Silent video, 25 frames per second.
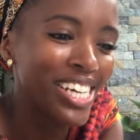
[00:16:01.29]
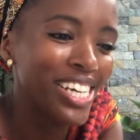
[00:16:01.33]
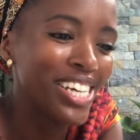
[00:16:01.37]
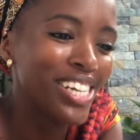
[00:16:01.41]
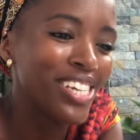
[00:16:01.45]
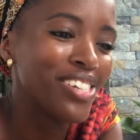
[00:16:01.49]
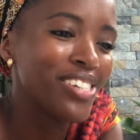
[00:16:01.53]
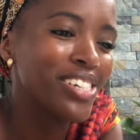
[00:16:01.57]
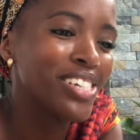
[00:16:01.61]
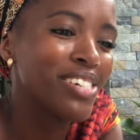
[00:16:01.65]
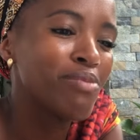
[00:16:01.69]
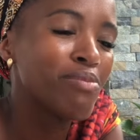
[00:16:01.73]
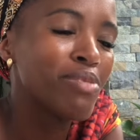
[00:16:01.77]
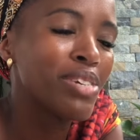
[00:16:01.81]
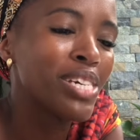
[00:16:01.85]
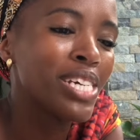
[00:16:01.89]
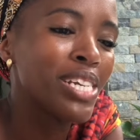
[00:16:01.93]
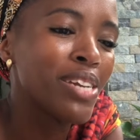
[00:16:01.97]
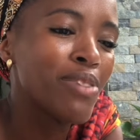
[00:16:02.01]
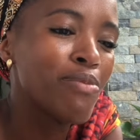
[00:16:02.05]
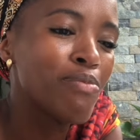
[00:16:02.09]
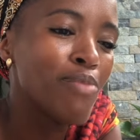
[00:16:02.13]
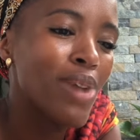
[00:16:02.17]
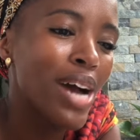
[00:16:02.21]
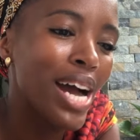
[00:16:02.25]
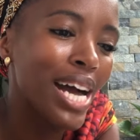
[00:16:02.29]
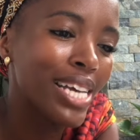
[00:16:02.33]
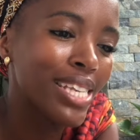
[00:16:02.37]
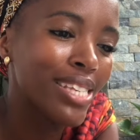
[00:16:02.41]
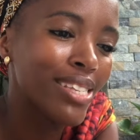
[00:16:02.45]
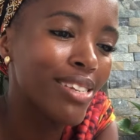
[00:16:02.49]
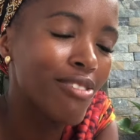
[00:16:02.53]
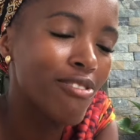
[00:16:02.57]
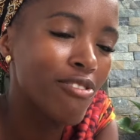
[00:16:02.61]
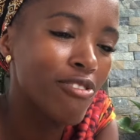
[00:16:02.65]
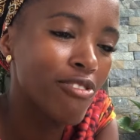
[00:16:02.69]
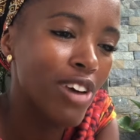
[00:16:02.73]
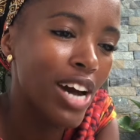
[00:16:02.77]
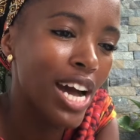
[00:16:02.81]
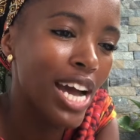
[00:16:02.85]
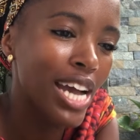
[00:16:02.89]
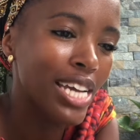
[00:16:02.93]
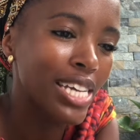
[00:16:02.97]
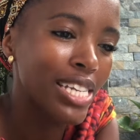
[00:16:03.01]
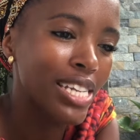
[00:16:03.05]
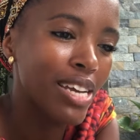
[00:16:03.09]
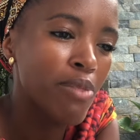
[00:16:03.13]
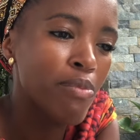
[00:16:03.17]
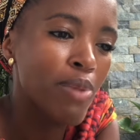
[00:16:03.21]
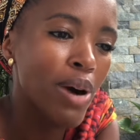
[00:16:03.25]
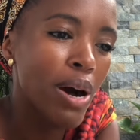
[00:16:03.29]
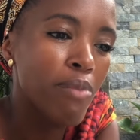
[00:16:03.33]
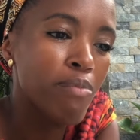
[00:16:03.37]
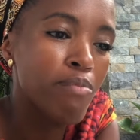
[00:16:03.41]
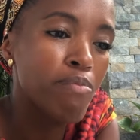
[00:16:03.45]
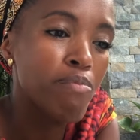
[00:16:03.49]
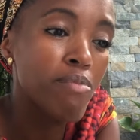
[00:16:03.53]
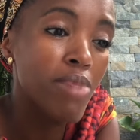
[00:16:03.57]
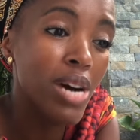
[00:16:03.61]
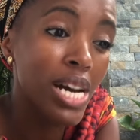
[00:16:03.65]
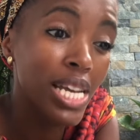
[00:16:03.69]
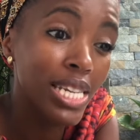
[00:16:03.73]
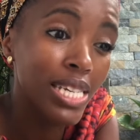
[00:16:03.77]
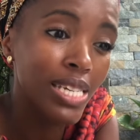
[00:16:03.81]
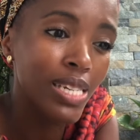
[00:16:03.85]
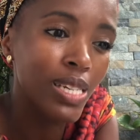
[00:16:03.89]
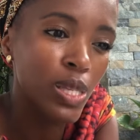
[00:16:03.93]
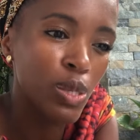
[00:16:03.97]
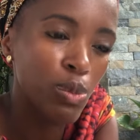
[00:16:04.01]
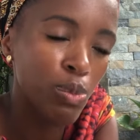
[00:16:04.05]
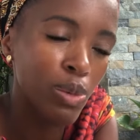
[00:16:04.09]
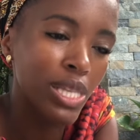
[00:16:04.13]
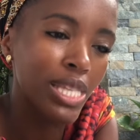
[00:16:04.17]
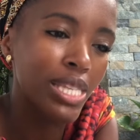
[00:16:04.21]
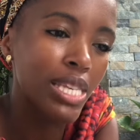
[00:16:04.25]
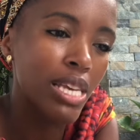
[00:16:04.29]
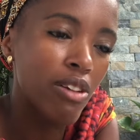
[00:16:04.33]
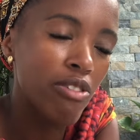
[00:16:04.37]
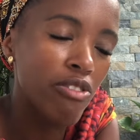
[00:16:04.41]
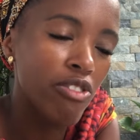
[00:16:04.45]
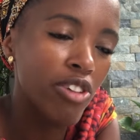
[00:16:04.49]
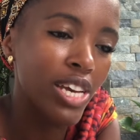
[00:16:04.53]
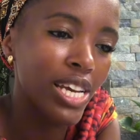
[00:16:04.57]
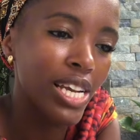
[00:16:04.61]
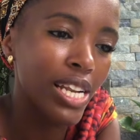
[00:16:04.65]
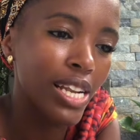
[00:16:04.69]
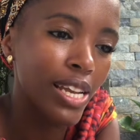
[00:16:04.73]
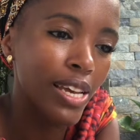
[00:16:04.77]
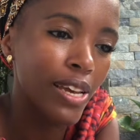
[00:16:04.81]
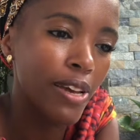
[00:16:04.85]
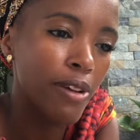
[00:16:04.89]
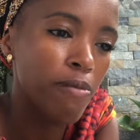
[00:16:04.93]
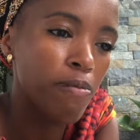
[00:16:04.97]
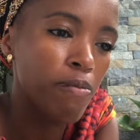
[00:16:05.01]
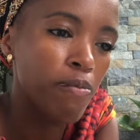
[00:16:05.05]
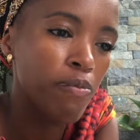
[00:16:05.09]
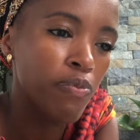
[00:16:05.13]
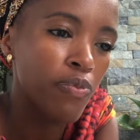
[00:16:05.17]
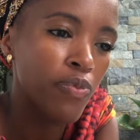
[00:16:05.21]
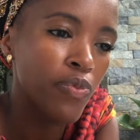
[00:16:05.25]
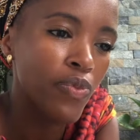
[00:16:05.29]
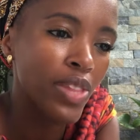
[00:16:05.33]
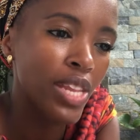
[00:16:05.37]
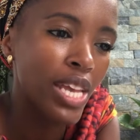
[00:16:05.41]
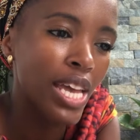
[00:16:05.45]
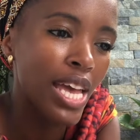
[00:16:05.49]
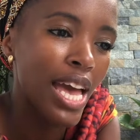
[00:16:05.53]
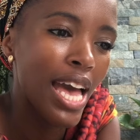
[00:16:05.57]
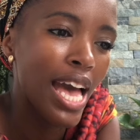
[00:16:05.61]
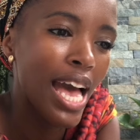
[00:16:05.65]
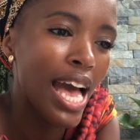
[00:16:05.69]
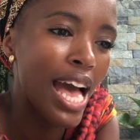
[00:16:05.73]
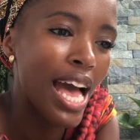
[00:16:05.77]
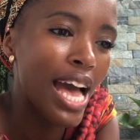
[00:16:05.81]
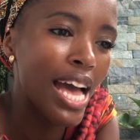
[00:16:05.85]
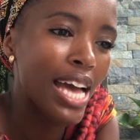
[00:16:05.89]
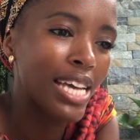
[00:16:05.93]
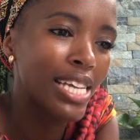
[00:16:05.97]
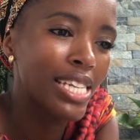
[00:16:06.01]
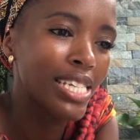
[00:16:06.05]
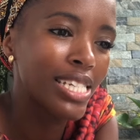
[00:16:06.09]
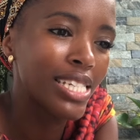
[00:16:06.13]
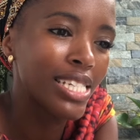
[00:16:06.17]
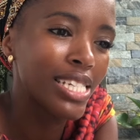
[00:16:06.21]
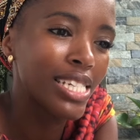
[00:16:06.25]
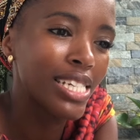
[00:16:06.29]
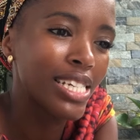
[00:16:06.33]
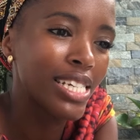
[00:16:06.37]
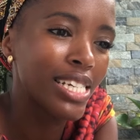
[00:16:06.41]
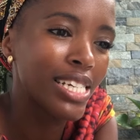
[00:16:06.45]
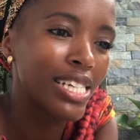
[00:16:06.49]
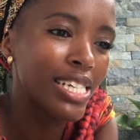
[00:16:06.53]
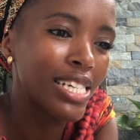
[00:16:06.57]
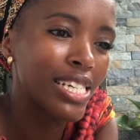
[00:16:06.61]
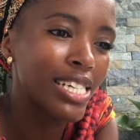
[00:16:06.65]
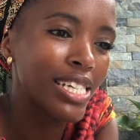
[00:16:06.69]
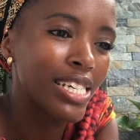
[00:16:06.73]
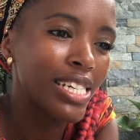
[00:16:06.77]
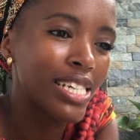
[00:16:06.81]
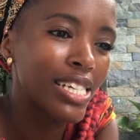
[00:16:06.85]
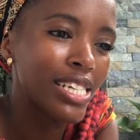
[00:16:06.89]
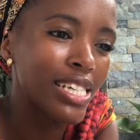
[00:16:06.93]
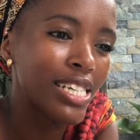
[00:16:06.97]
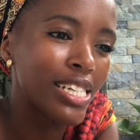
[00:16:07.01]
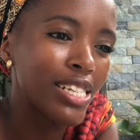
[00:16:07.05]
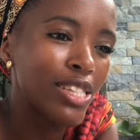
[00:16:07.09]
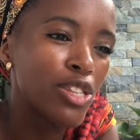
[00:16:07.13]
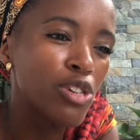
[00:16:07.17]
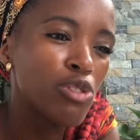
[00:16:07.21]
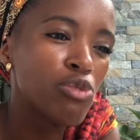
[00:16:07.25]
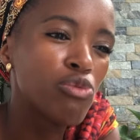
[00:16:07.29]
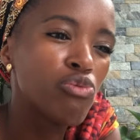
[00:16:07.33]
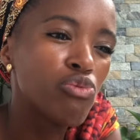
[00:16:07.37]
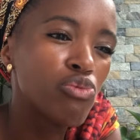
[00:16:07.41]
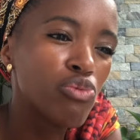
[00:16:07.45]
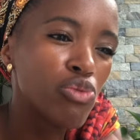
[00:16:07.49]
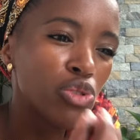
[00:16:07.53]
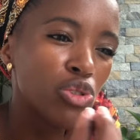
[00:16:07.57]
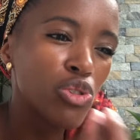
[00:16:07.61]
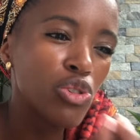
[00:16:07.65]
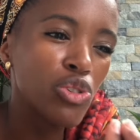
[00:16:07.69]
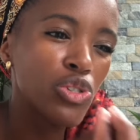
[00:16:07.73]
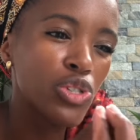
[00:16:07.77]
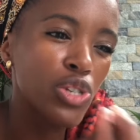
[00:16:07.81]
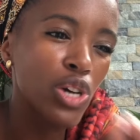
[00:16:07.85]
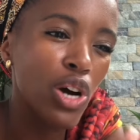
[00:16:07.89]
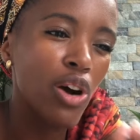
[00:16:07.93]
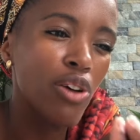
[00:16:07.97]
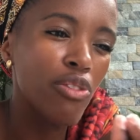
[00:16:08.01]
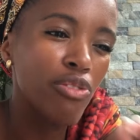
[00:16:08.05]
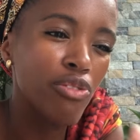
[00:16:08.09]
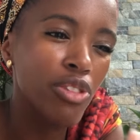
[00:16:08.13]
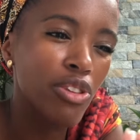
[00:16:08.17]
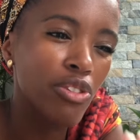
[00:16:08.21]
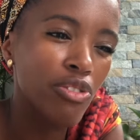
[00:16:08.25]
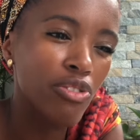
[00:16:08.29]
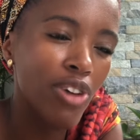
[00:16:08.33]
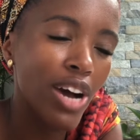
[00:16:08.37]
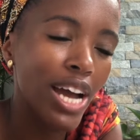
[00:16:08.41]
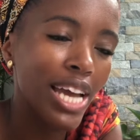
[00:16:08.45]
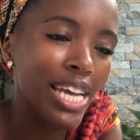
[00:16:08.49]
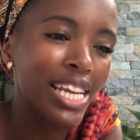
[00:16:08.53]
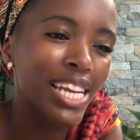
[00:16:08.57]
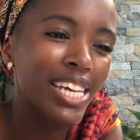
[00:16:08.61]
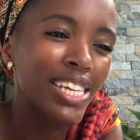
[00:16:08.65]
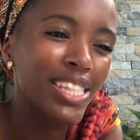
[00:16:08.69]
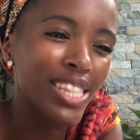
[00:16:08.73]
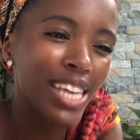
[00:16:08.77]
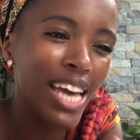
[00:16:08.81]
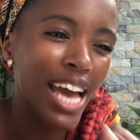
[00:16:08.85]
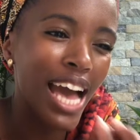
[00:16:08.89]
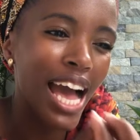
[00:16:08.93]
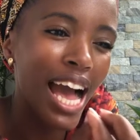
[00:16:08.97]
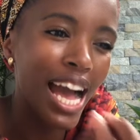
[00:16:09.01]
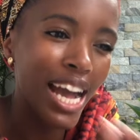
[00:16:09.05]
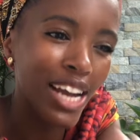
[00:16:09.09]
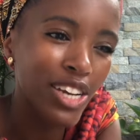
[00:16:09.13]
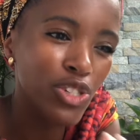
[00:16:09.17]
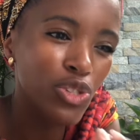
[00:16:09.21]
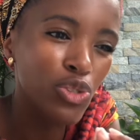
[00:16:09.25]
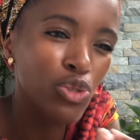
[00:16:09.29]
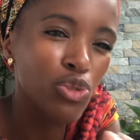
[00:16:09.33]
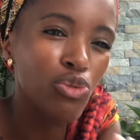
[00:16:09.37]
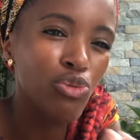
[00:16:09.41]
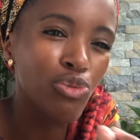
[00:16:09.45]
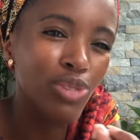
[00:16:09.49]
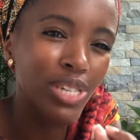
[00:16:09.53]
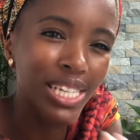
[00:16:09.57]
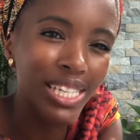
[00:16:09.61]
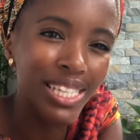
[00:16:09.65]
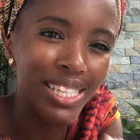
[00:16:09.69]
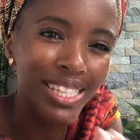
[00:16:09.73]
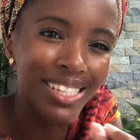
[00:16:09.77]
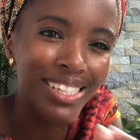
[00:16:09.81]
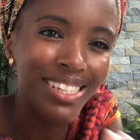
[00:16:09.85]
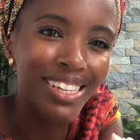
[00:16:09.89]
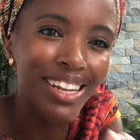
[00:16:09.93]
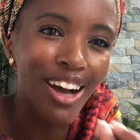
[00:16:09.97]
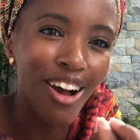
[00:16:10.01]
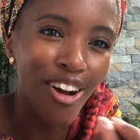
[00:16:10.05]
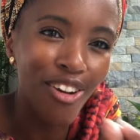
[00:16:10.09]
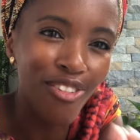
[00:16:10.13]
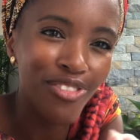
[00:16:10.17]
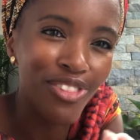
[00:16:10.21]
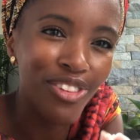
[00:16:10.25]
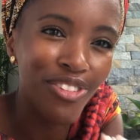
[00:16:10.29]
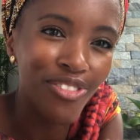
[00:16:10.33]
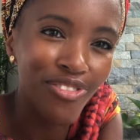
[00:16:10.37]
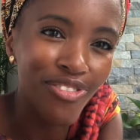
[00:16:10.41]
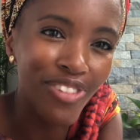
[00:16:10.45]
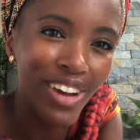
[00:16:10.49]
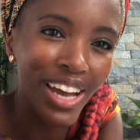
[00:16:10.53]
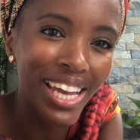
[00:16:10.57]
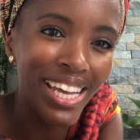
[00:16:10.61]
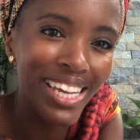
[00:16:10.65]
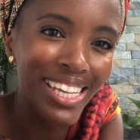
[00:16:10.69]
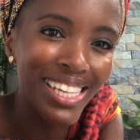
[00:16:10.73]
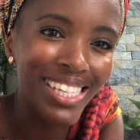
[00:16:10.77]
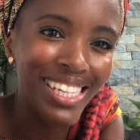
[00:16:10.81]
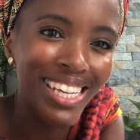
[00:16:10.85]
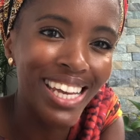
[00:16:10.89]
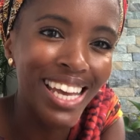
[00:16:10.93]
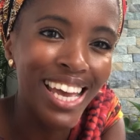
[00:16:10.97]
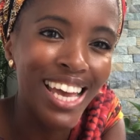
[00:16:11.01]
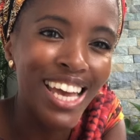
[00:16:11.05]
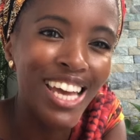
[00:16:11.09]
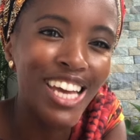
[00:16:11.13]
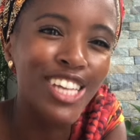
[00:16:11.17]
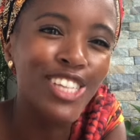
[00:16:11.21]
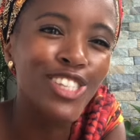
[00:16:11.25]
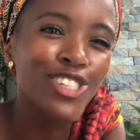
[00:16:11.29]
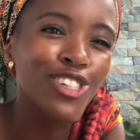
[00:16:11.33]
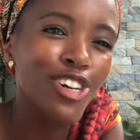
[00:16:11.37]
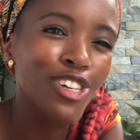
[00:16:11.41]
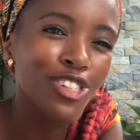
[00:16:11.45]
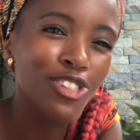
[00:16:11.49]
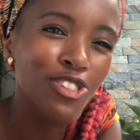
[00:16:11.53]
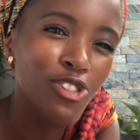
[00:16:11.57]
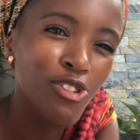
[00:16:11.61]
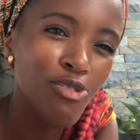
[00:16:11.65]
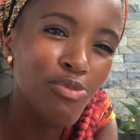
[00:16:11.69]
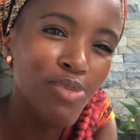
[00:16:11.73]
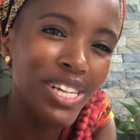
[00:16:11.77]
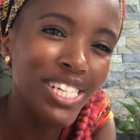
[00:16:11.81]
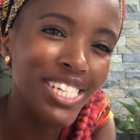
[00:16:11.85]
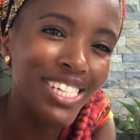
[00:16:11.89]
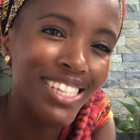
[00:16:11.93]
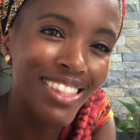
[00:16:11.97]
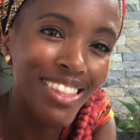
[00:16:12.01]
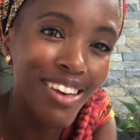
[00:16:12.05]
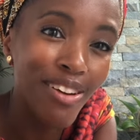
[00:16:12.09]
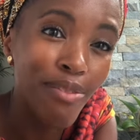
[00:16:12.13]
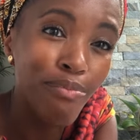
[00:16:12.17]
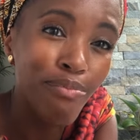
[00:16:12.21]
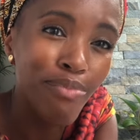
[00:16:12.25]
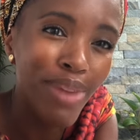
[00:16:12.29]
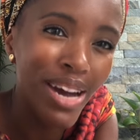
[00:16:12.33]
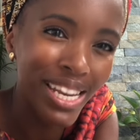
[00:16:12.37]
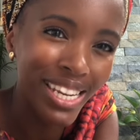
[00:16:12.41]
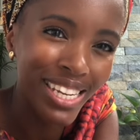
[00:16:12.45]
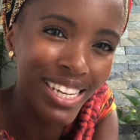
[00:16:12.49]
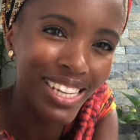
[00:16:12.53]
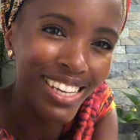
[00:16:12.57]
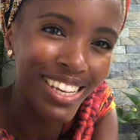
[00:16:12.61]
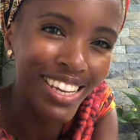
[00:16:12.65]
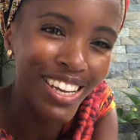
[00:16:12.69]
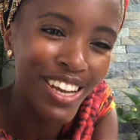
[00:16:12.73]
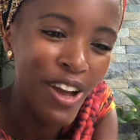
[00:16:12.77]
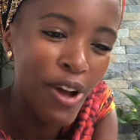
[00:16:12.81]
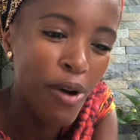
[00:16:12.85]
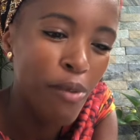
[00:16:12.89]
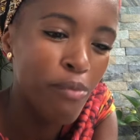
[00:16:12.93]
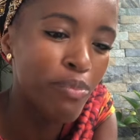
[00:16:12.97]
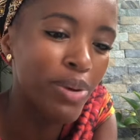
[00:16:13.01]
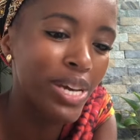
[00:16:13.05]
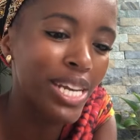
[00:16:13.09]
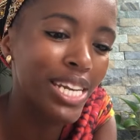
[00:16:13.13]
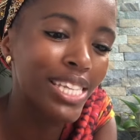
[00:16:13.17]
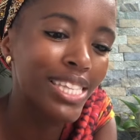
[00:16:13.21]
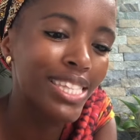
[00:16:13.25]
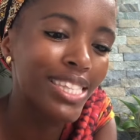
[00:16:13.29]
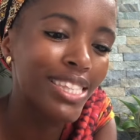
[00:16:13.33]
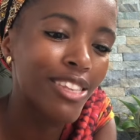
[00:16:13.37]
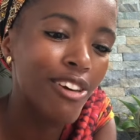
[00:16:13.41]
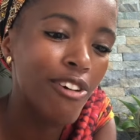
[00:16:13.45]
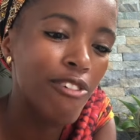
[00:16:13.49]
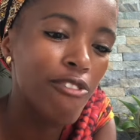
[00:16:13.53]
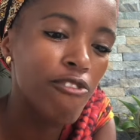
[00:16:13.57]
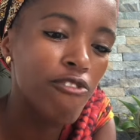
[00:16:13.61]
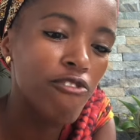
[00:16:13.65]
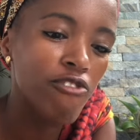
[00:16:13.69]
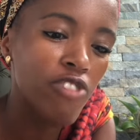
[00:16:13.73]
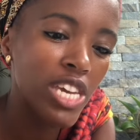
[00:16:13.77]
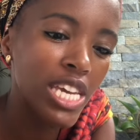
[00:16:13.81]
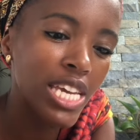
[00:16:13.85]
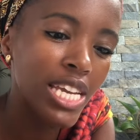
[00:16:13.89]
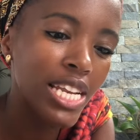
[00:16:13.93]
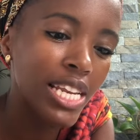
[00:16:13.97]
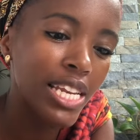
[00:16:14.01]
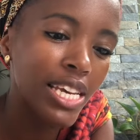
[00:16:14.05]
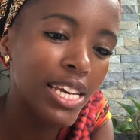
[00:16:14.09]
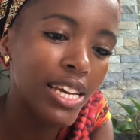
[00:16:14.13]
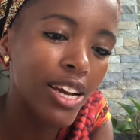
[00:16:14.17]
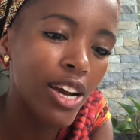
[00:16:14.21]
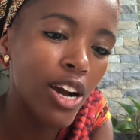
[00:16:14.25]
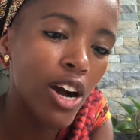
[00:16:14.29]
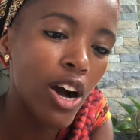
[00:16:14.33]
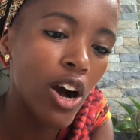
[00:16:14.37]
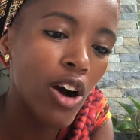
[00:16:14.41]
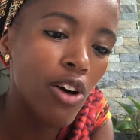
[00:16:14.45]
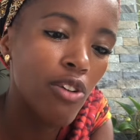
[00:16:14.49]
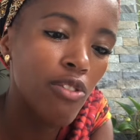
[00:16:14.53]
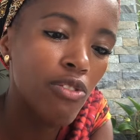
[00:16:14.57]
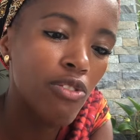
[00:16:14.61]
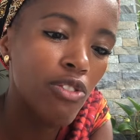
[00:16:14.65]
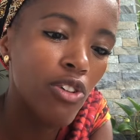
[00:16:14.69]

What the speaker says: You can be in a massive fight about money specifically. And the root of the fight, like the actual reason of the fight, is not so much the money, but it's the feeling of